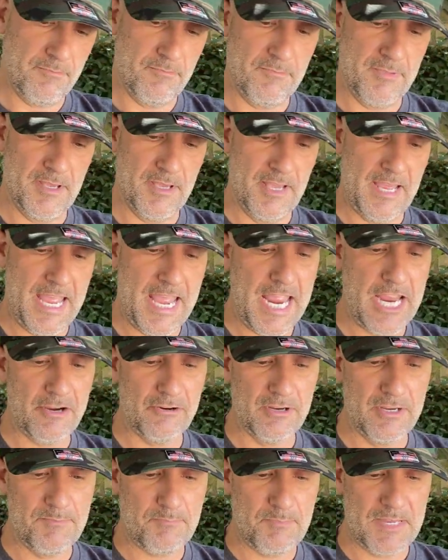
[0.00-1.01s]
the
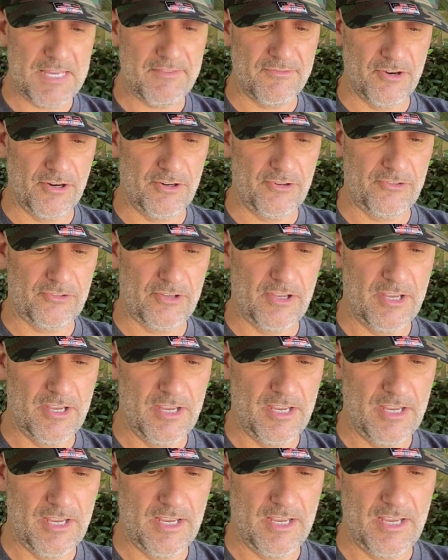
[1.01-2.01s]
Angry Beavers.
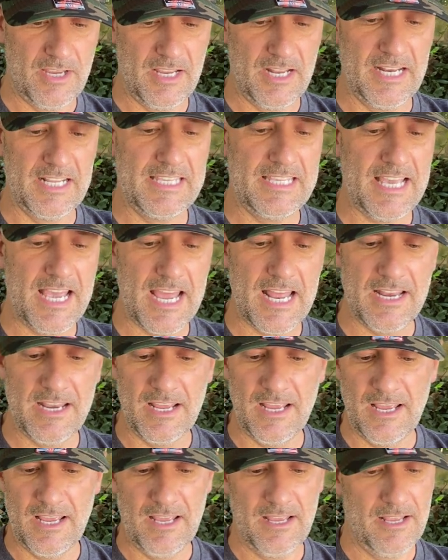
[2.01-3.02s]
And again,
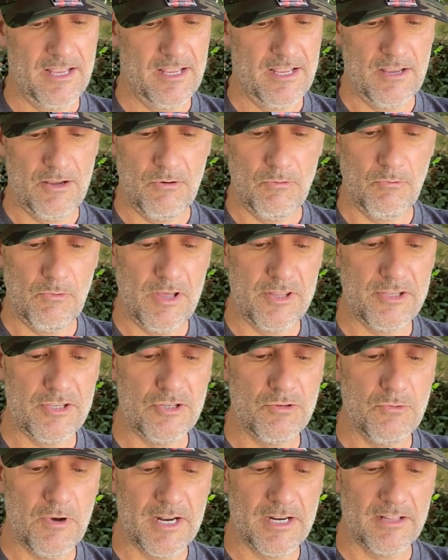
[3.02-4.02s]
whether
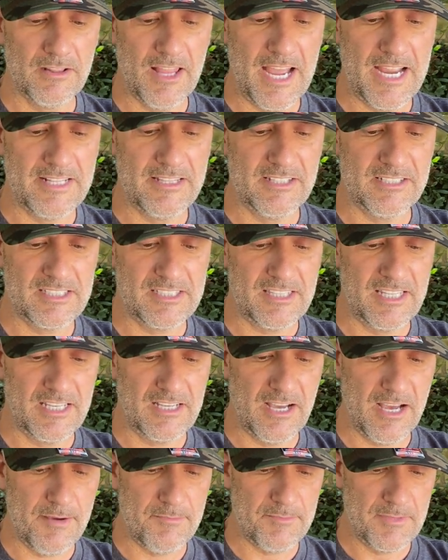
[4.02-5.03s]
you want to line this
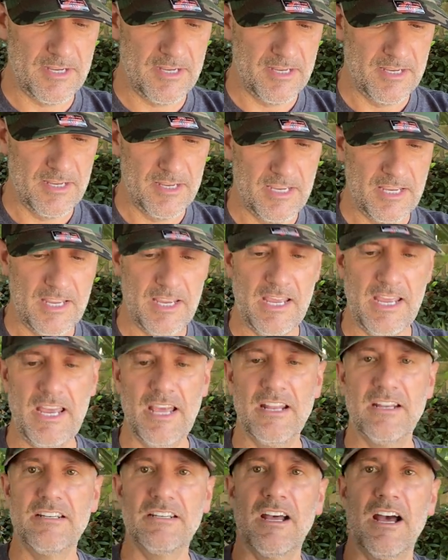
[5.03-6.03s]
thing up
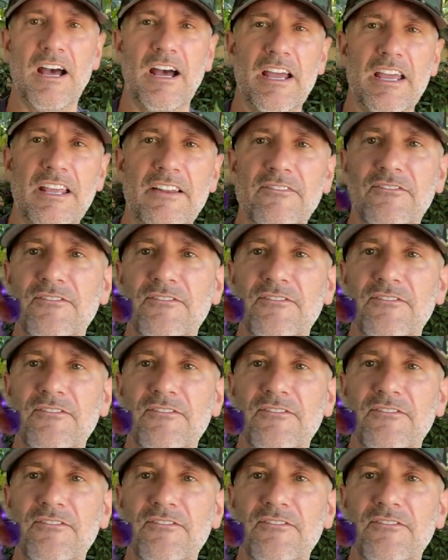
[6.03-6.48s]
and